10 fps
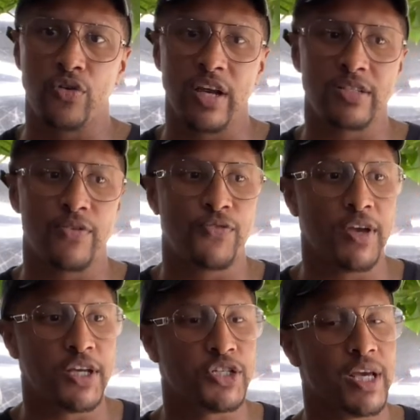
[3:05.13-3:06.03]
aggressive
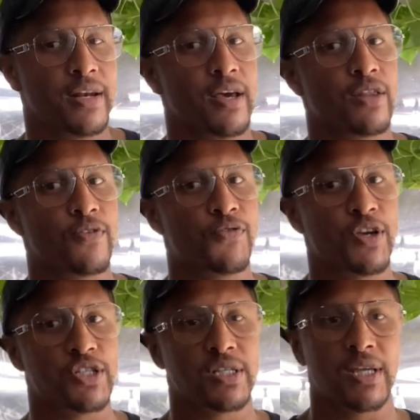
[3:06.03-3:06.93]
fish and the other
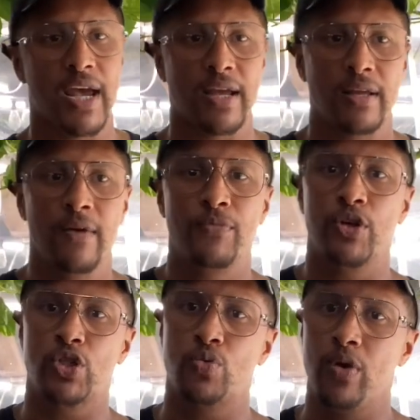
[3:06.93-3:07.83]
fish attacked
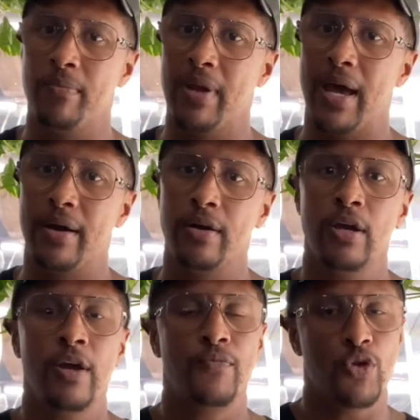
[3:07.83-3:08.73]
their swim bladder,
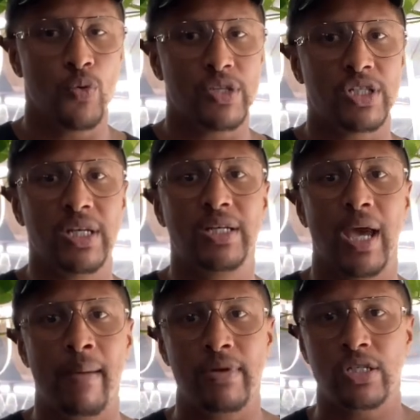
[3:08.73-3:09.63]
you would see
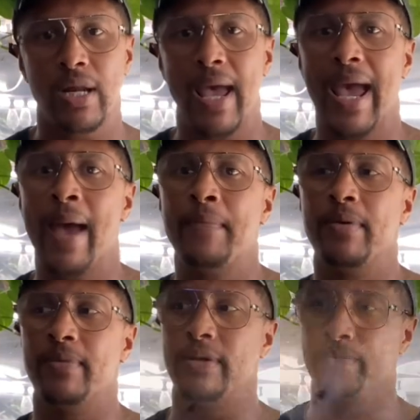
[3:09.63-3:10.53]
damage to the abdomen.